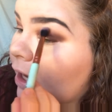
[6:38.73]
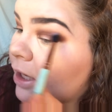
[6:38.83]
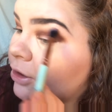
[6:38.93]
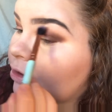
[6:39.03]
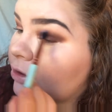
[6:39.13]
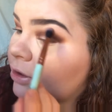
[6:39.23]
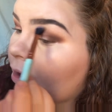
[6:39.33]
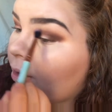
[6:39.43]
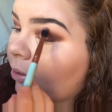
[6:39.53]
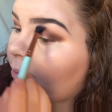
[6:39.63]
and just
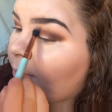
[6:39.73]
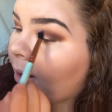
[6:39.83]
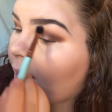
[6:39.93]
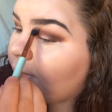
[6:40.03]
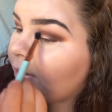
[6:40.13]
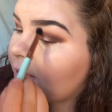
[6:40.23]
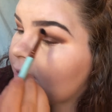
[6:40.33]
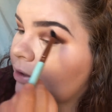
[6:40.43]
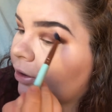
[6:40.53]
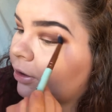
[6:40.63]
go around in
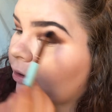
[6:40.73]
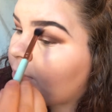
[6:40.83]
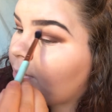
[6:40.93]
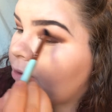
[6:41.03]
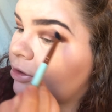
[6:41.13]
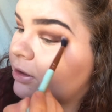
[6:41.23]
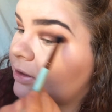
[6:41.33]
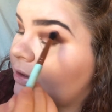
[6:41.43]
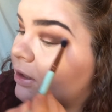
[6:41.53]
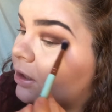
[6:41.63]
circular
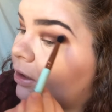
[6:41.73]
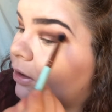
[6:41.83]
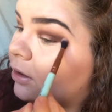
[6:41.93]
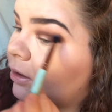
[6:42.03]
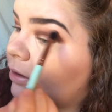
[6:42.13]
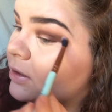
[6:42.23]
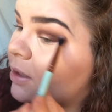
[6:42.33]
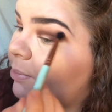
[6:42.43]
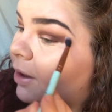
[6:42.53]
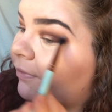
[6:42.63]
motions
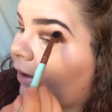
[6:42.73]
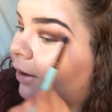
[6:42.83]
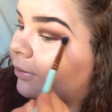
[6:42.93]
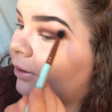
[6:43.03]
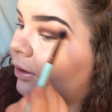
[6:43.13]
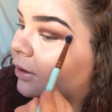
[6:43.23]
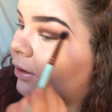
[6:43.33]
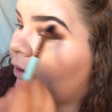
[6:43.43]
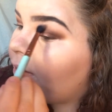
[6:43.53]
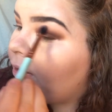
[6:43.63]
to buff out
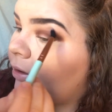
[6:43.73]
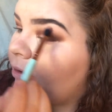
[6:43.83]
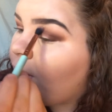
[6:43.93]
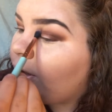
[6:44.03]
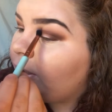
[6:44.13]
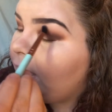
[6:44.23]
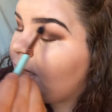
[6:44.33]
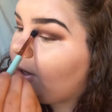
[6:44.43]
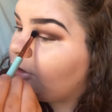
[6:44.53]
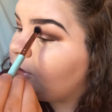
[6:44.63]

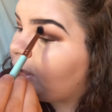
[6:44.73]
any harsh